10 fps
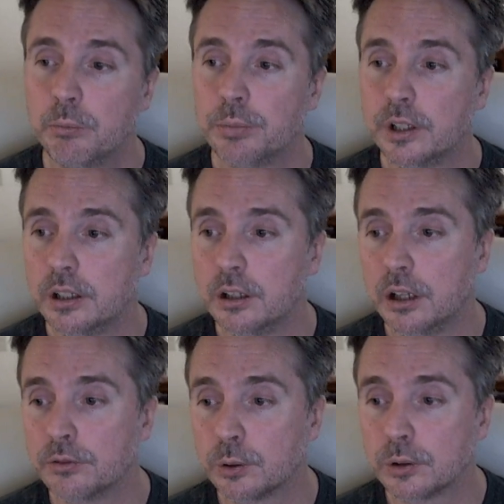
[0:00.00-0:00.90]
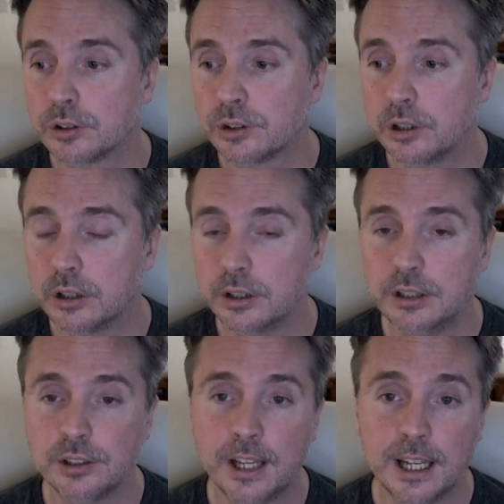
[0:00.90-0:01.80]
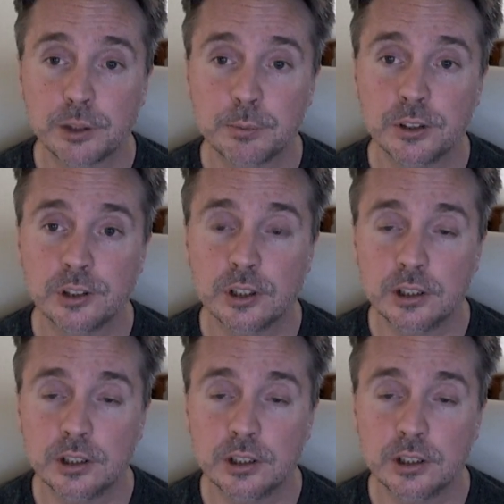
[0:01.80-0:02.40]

But of course, all these enhancements and